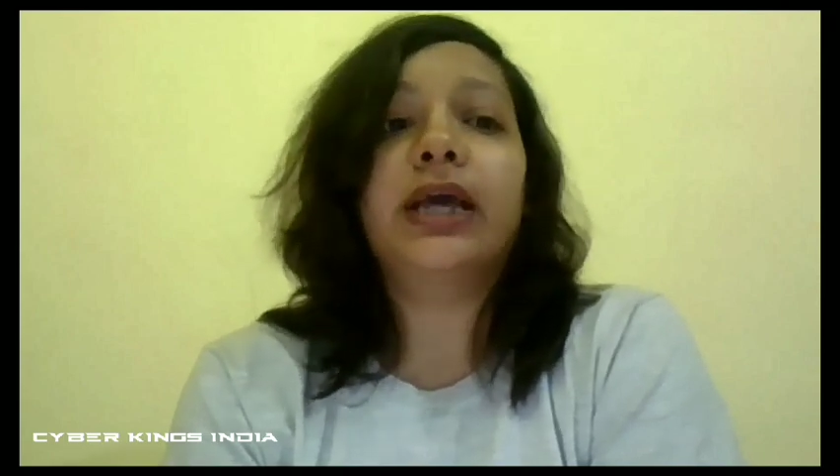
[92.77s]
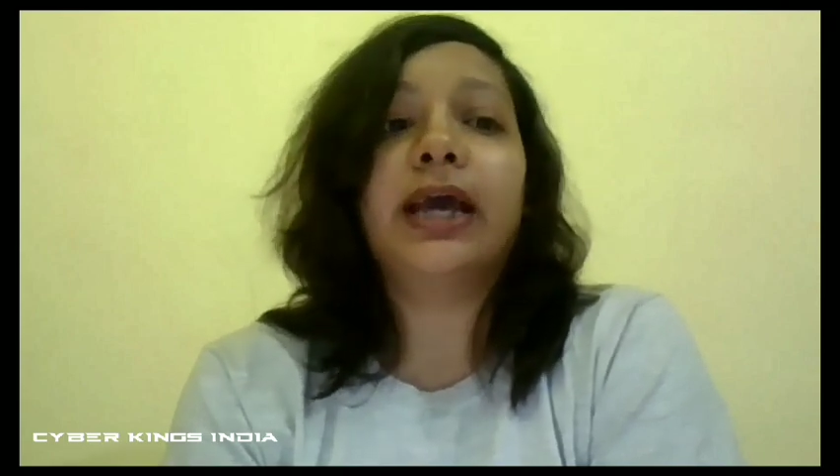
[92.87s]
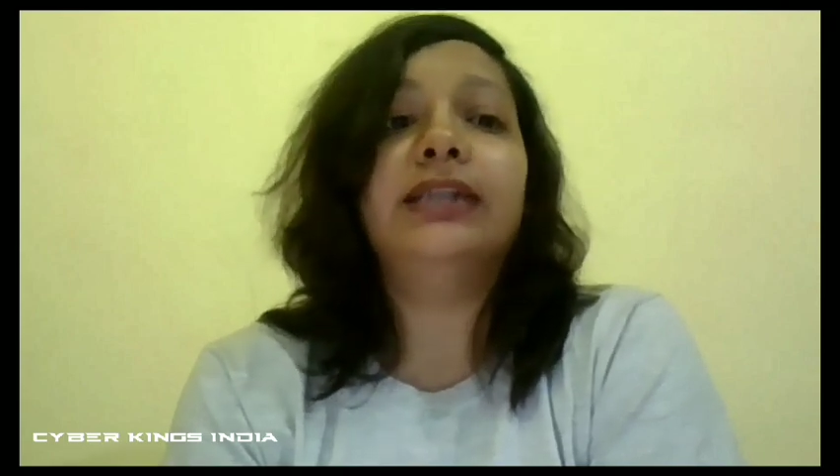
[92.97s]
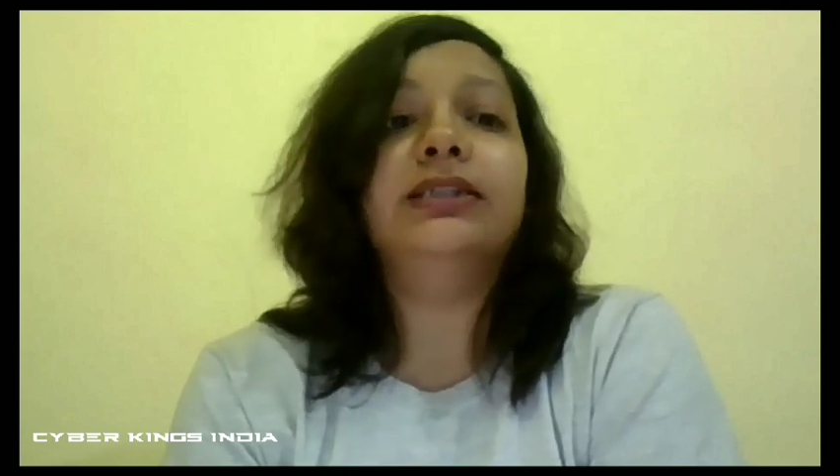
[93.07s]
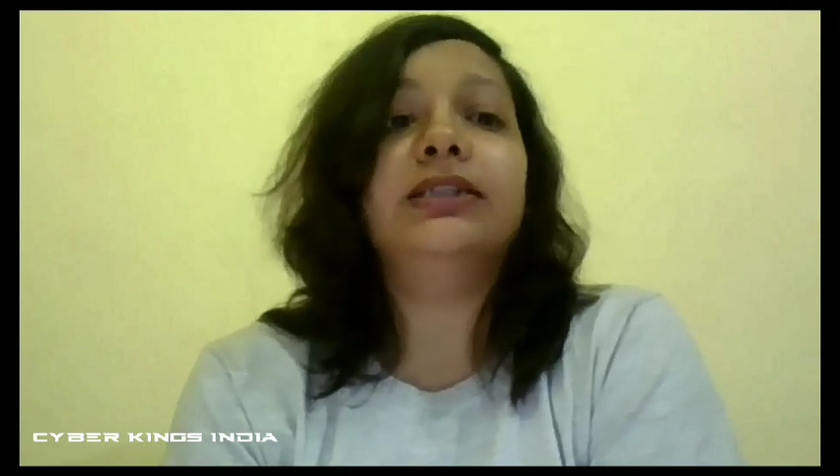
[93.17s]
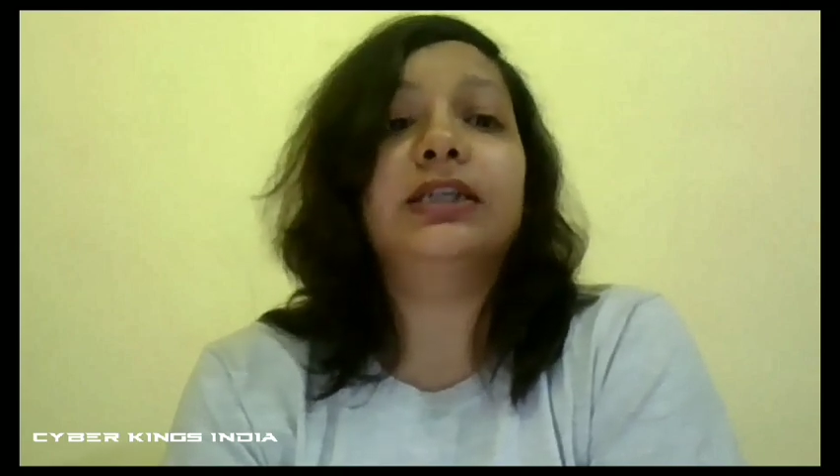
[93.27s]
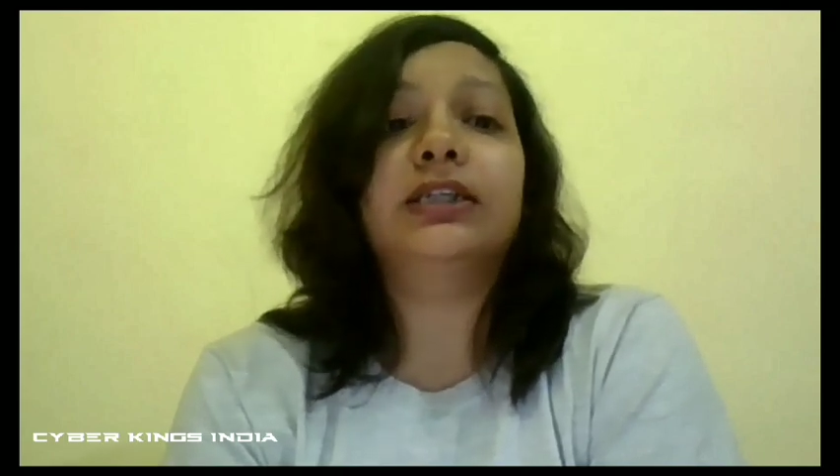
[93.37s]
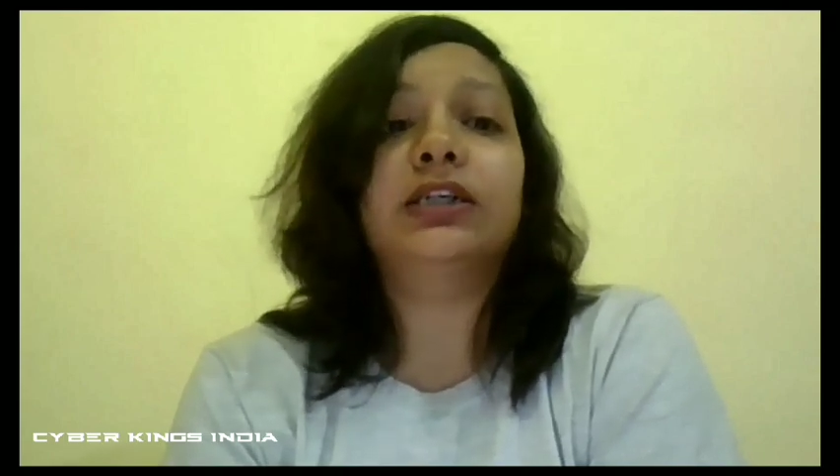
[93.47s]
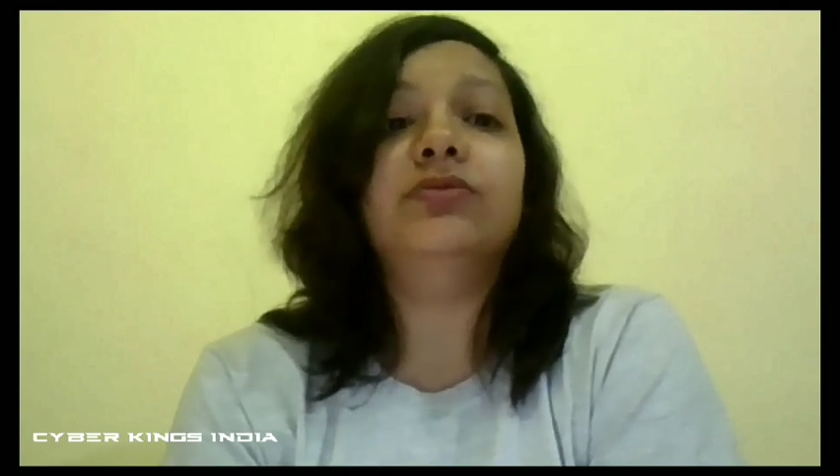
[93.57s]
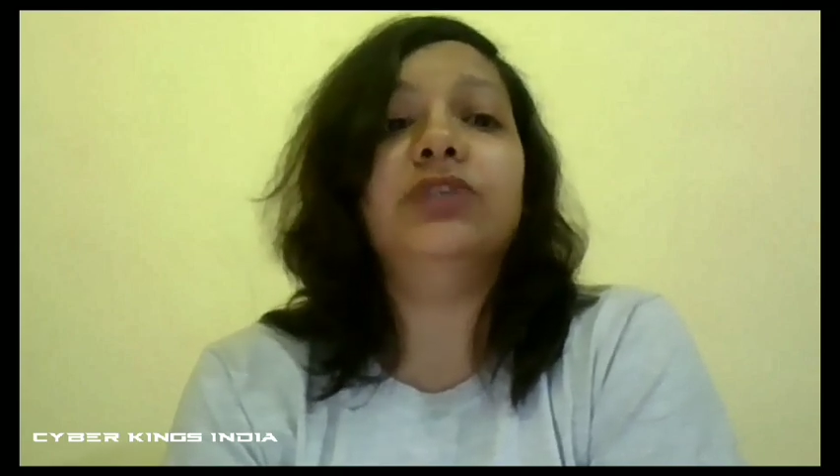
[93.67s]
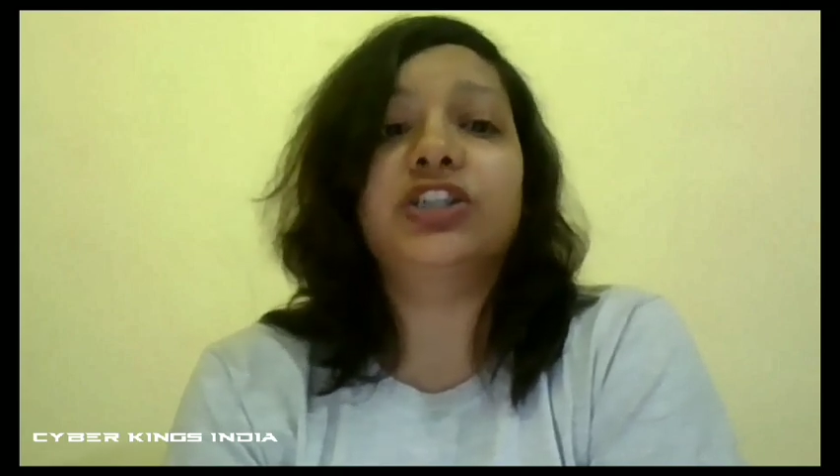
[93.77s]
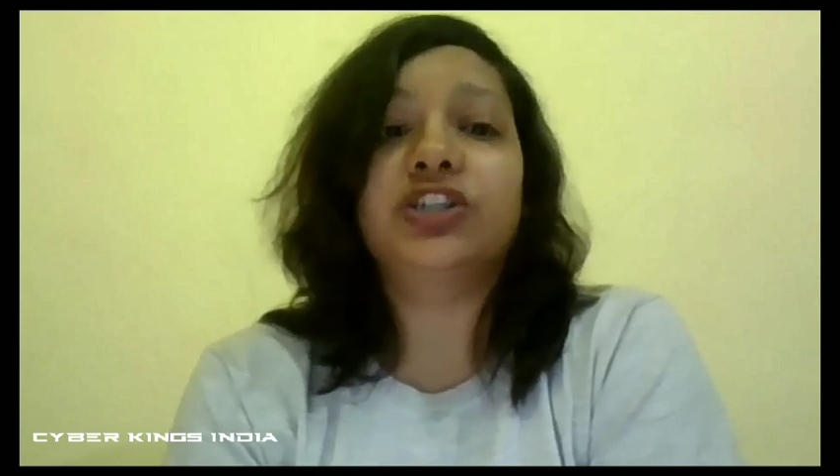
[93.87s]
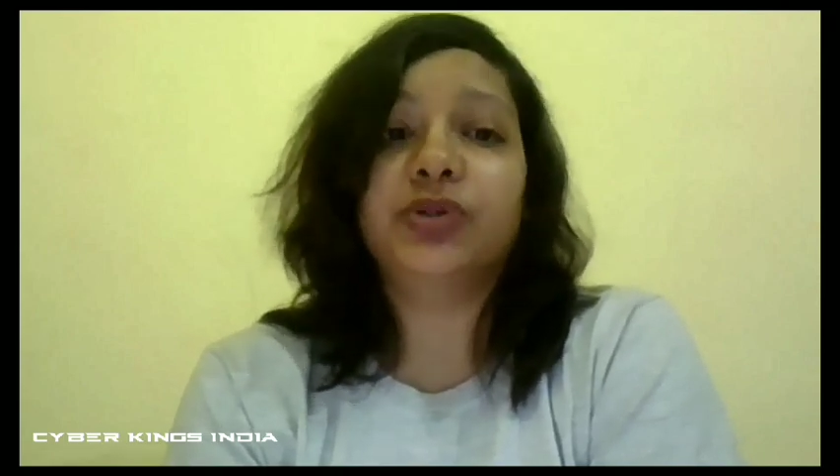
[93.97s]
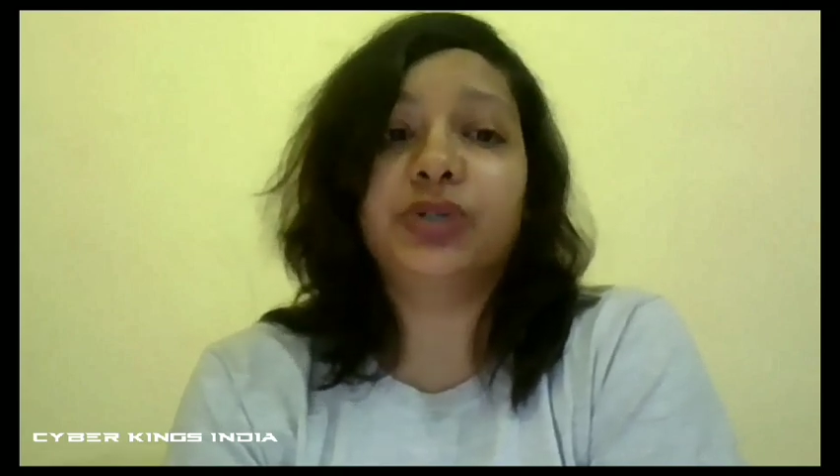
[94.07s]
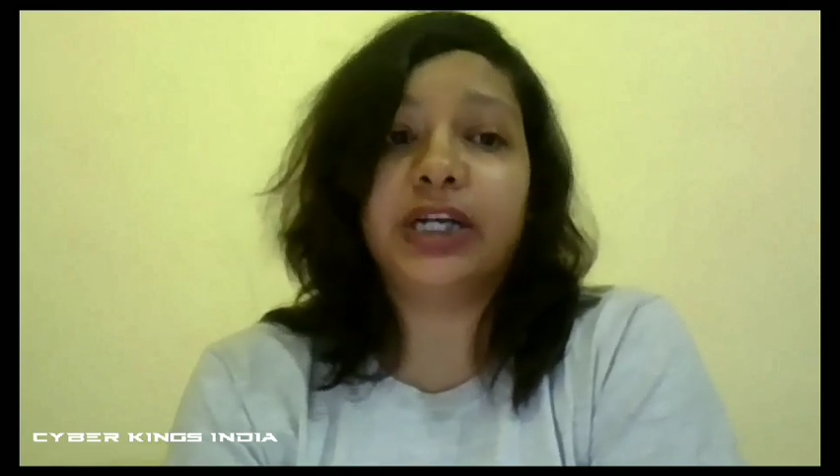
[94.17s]
hence the term
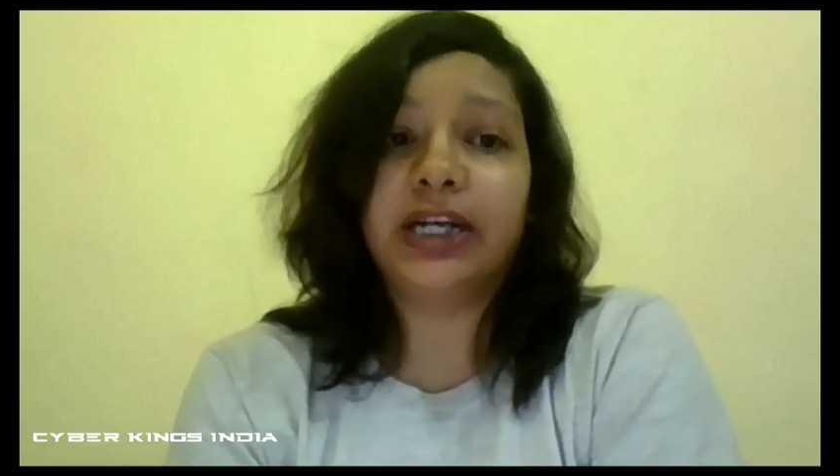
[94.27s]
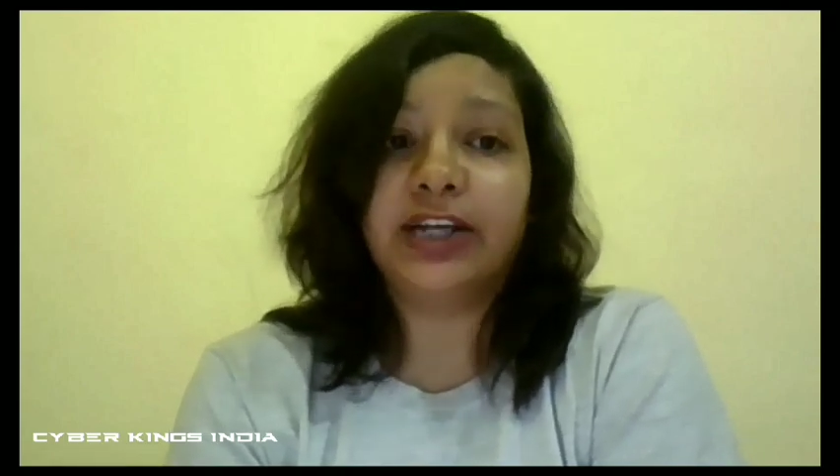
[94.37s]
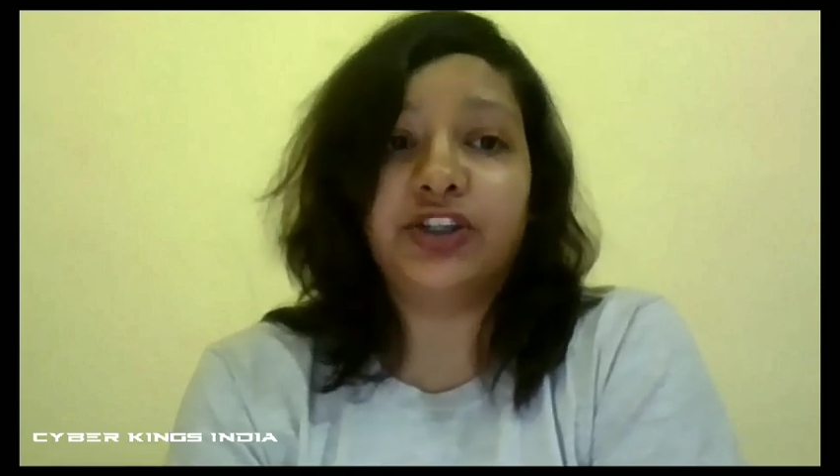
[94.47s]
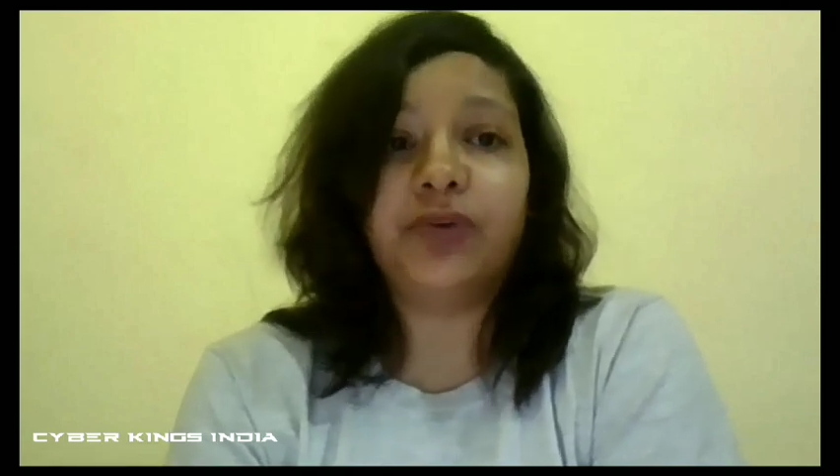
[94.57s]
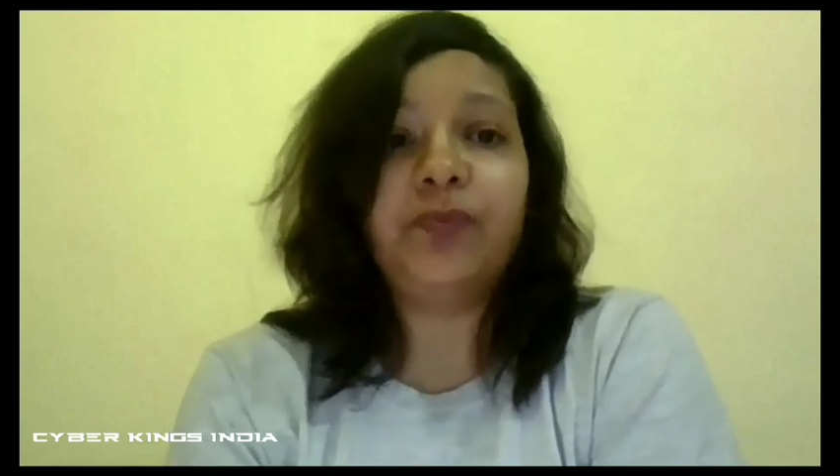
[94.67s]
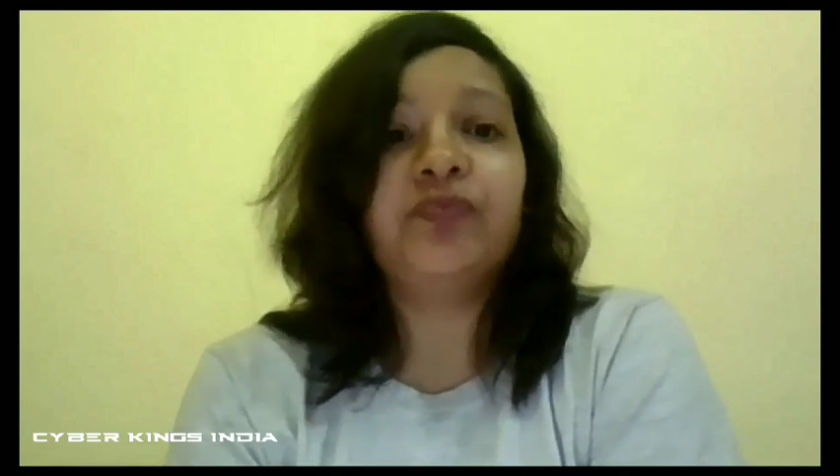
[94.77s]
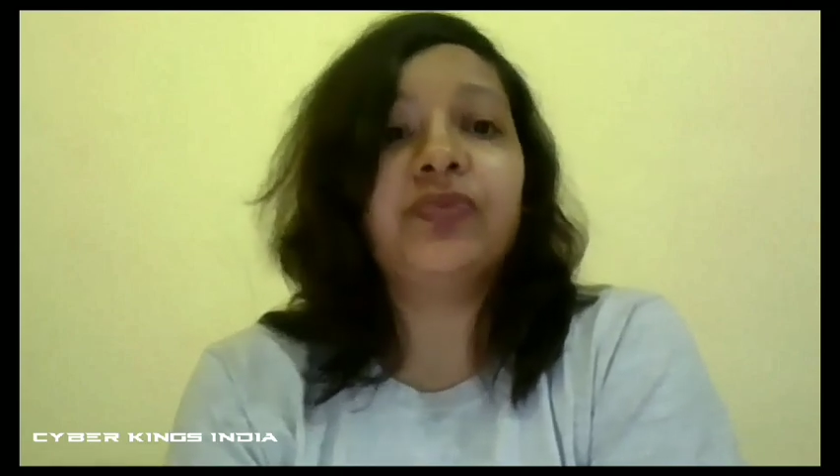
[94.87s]
distributed ledger,